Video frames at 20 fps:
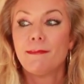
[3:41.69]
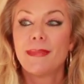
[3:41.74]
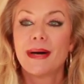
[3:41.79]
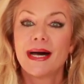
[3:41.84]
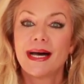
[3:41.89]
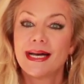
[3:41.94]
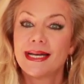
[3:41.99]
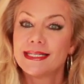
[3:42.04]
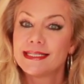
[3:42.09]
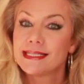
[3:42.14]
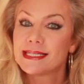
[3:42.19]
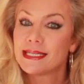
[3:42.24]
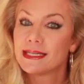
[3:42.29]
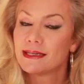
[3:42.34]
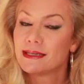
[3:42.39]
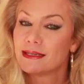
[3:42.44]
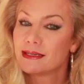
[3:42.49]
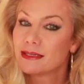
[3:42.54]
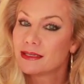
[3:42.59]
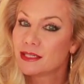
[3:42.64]
but
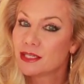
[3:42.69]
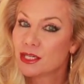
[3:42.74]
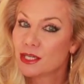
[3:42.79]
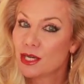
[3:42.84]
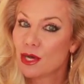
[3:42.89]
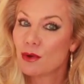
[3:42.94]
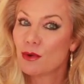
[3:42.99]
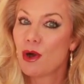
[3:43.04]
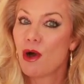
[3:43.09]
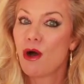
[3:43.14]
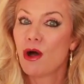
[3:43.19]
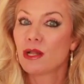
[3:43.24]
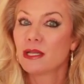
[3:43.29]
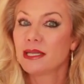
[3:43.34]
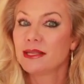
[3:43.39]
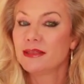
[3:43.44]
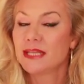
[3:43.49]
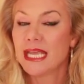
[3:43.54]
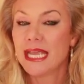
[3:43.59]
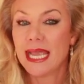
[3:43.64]
you know,
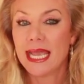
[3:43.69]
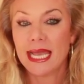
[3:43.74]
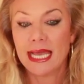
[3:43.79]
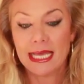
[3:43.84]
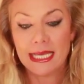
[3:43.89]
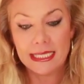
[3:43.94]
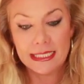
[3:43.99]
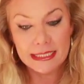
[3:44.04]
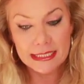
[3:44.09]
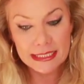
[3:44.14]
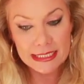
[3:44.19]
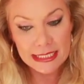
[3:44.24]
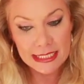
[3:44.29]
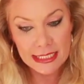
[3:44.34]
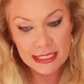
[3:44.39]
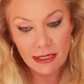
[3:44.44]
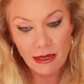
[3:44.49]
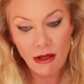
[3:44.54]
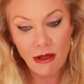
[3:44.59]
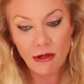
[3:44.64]
all in the end,
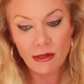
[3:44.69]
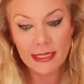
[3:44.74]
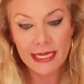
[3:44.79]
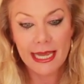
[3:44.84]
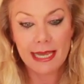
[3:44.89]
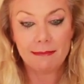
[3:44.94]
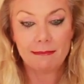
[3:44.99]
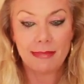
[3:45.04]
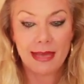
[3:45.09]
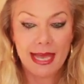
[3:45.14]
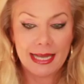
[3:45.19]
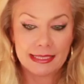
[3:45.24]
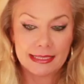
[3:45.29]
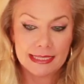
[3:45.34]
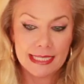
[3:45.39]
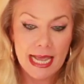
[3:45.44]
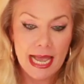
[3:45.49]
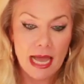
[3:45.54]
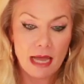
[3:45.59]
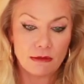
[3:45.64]
it all came
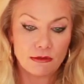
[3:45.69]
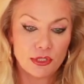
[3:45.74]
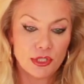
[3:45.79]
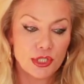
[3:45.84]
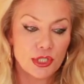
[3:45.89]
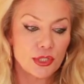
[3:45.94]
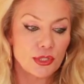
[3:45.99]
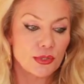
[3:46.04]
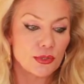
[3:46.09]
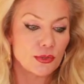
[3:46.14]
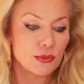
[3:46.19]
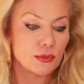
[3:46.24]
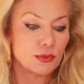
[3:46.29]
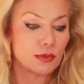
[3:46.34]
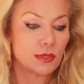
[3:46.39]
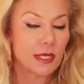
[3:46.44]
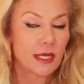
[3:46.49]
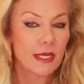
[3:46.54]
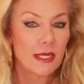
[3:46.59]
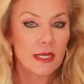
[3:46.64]
back down
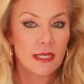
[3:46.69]
to,